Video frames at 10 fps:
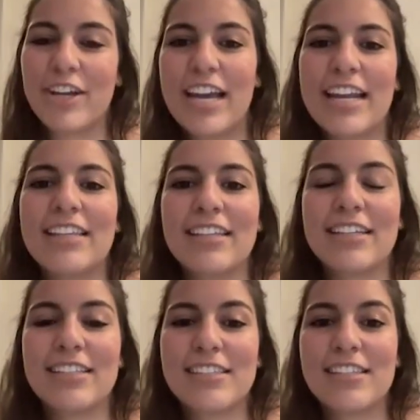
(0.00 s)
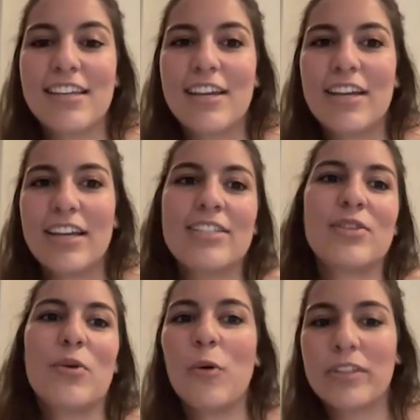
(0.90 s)
no, and I think it's
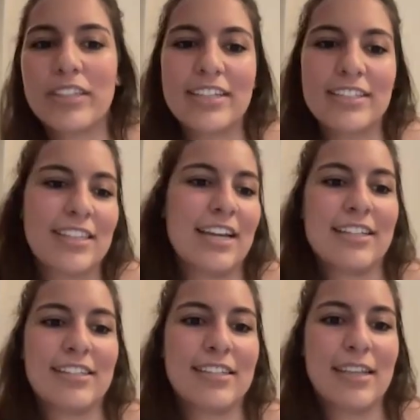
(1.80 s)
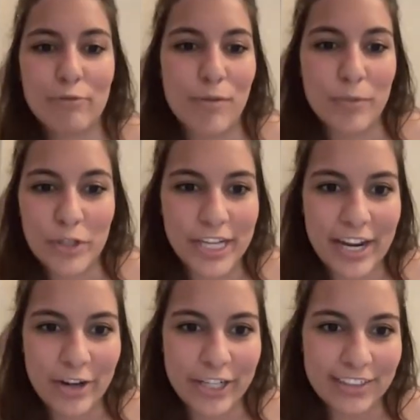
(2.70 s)
it's all things that stem from you
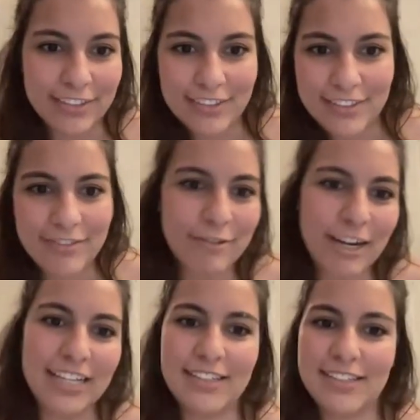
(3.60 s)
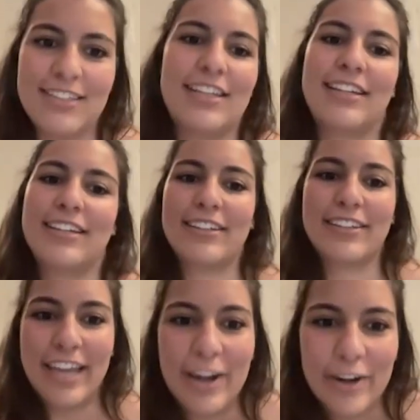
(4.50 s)
caring right? It's
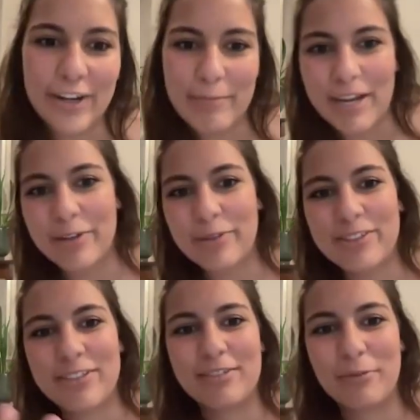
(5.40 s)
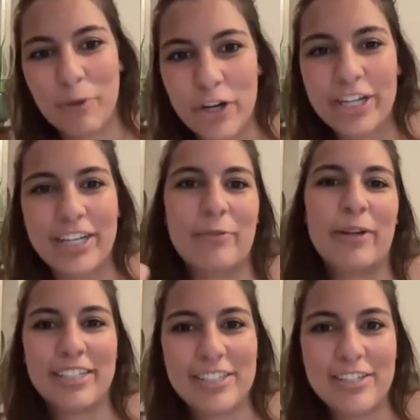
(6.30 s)
like caring about work you and
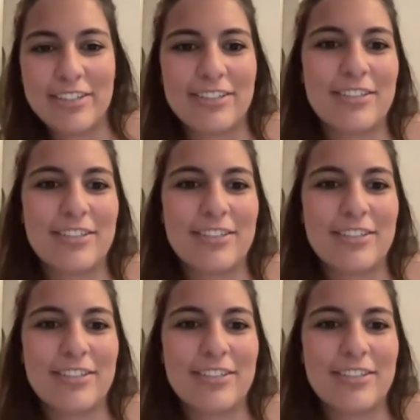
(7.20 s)
wanting so. To,